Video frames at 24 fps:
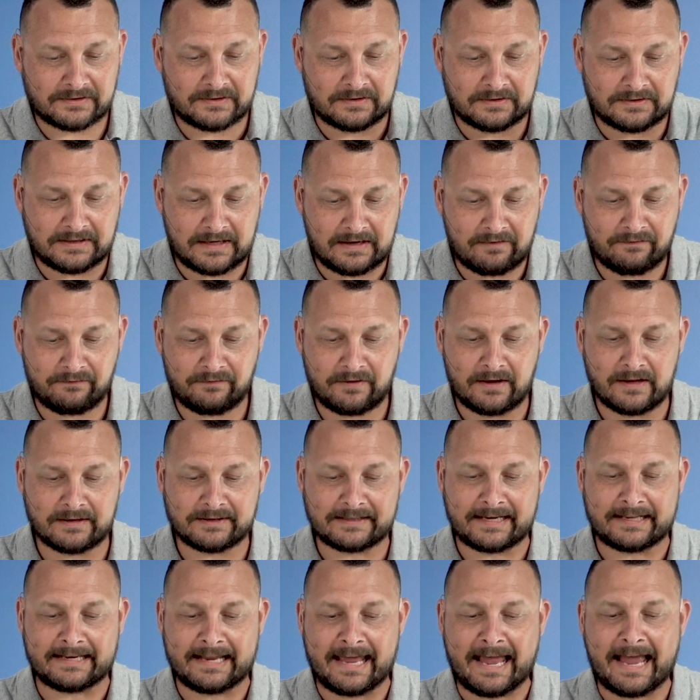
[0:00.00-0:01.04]
to defense,
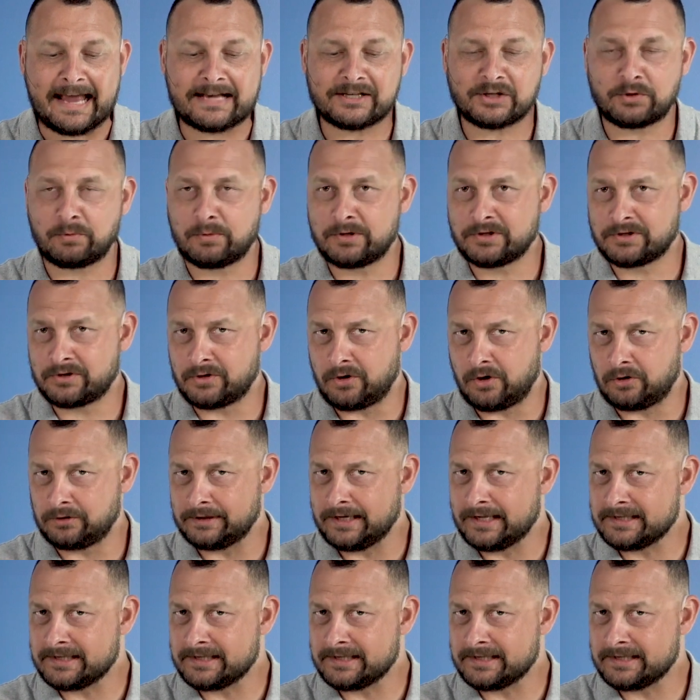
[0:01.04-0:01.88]
and as a result,